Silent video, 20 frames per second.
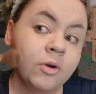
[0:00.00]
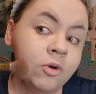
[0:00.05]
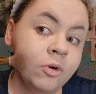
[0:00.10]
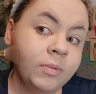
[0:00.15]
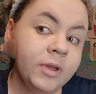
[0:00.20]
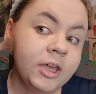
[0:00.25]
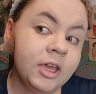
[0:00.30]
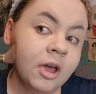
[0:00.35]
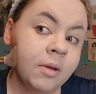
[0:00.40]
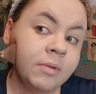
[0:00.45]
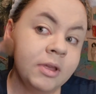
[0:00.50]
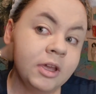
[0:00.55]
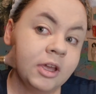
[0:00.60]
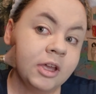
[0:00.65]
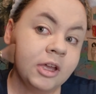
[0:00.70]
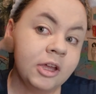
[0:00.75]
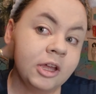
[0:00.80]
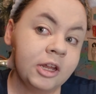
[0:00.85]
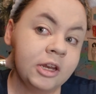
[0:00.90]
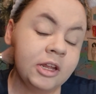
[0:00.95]
will be coming
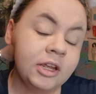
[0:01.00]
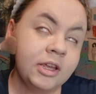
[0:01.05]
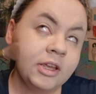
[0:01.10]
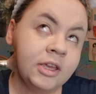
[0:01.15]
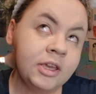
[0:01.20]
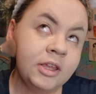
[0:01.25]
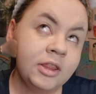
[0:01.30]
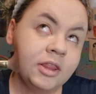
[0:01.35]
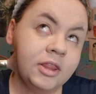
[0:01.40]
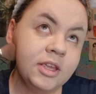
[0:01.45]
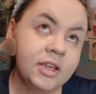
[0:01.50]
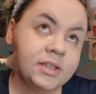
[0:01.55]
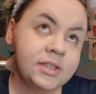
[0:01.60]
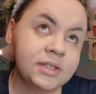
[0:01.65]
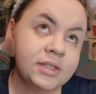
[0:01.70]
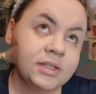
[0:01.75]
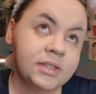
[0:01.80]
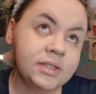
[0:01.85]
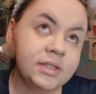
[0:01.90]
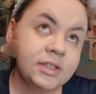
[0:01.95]
in this
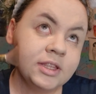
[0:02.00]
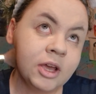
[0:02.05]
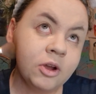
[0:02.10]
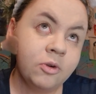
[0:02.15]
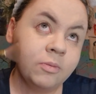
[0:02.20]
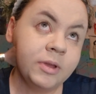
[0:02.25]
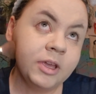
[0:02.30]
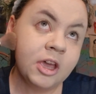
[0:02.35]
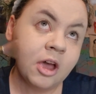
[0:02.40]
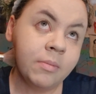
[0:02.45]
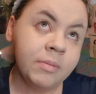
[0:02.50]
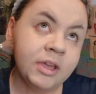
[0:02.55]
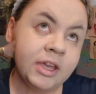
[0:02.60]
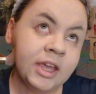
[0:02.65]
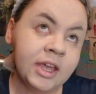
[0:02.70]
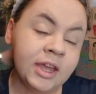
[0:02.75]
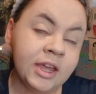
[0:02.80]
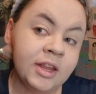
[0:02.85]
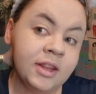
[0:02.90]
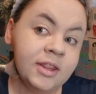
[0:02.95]

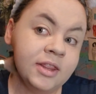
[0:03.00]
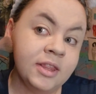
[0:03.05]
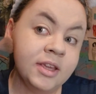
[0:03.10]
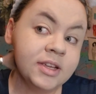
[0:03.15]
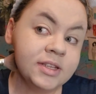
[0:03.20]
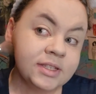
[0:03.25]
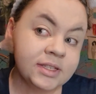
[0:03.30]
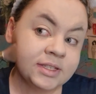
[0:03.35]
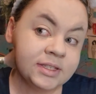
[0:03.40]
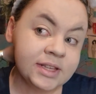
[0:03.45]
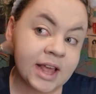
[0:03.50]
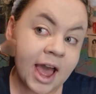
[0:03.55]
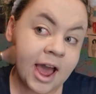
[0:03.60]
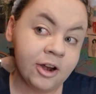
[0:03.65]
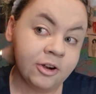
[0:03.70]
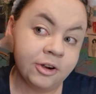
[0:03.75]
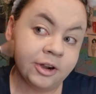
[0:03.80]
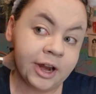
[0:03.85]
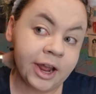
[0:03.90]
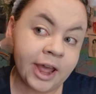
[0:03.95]

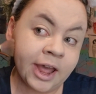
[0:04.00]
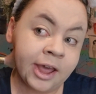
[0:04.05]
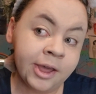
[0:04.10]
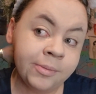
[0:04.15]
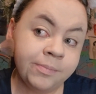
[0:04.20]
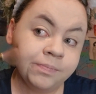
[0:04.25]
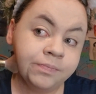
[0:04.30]
Saturday.